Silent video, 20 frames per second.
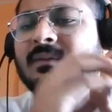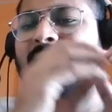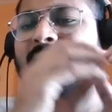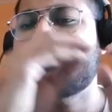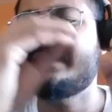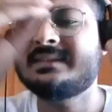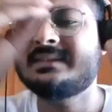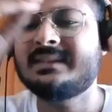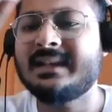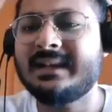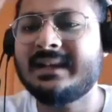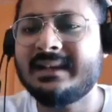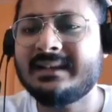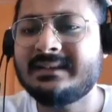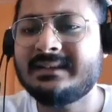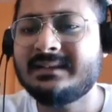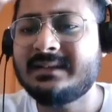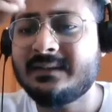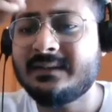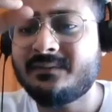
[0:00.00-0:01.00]
which is there
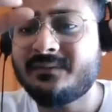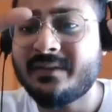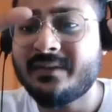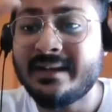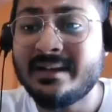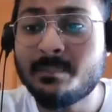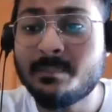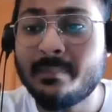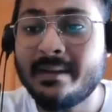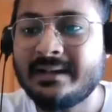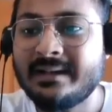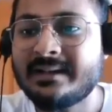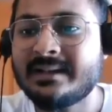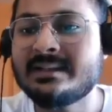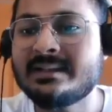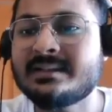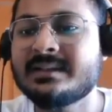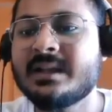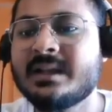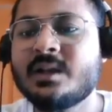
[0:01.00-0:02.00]
in different
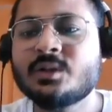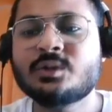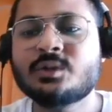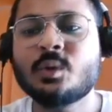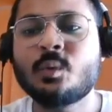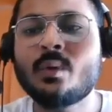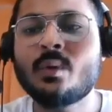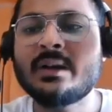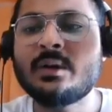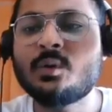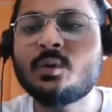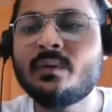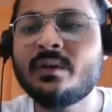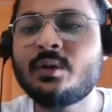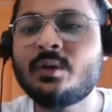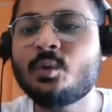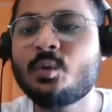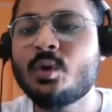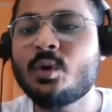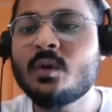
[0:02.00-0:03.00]
metals, so what
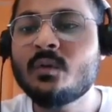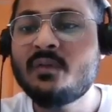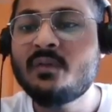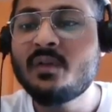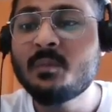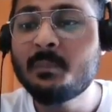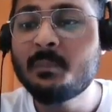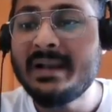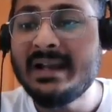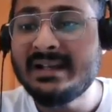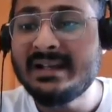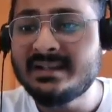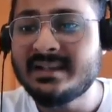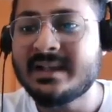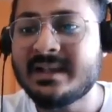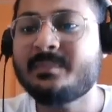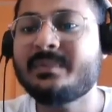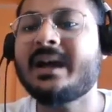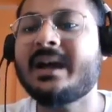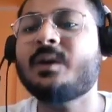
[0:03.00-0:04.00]
do? We melt
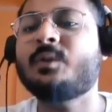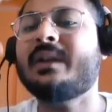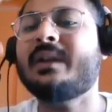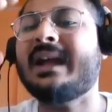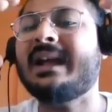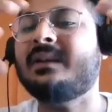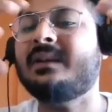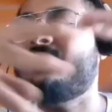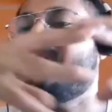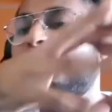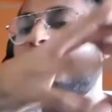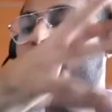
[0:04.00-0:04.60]
them down and we